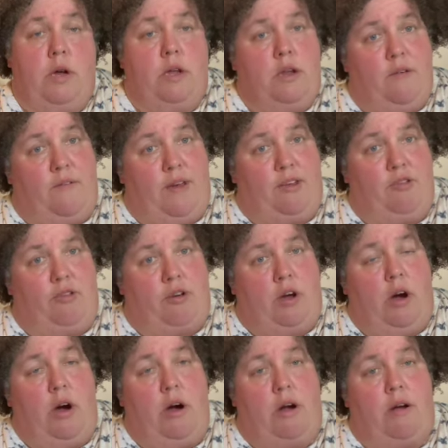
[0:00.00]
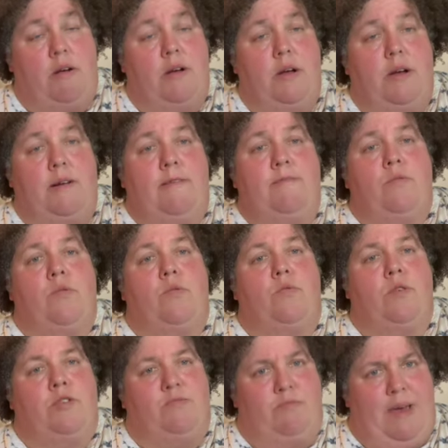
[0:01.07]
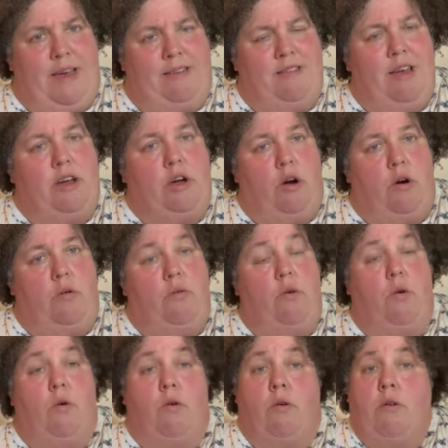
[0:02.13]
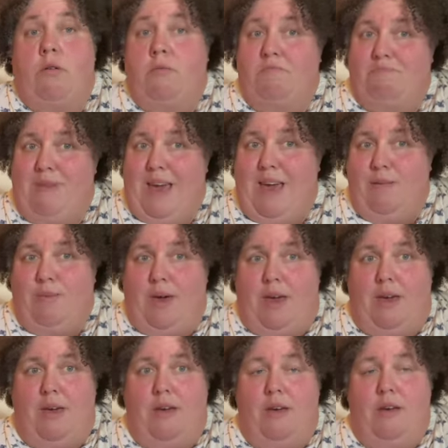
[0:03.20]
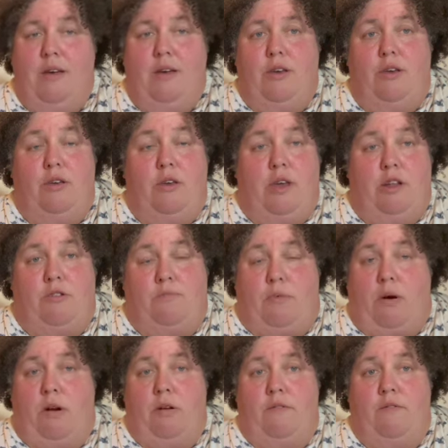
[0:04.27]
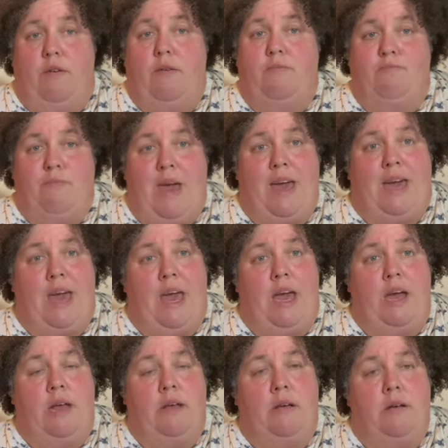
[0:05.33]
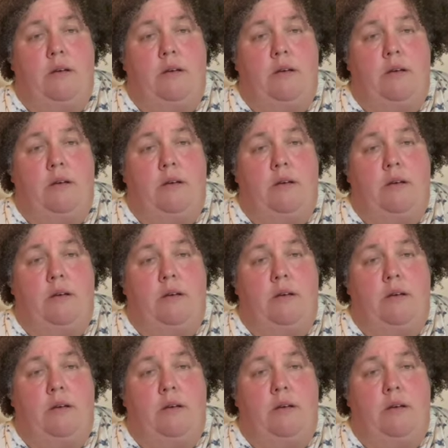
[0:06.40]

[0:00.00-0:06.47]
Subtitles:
to fix your car, which makes it go. Or maybe it's part of making,